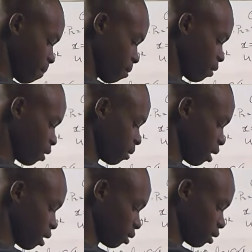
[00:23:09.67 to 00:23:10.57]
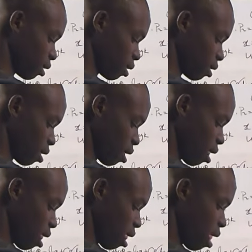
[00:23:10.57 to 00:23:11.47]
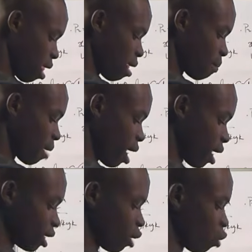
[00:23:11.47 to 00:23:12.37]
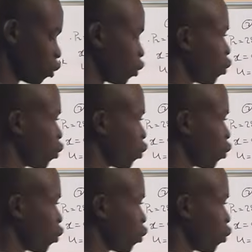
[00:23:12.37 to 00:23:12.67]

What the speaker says: what's my answer? My answer, I got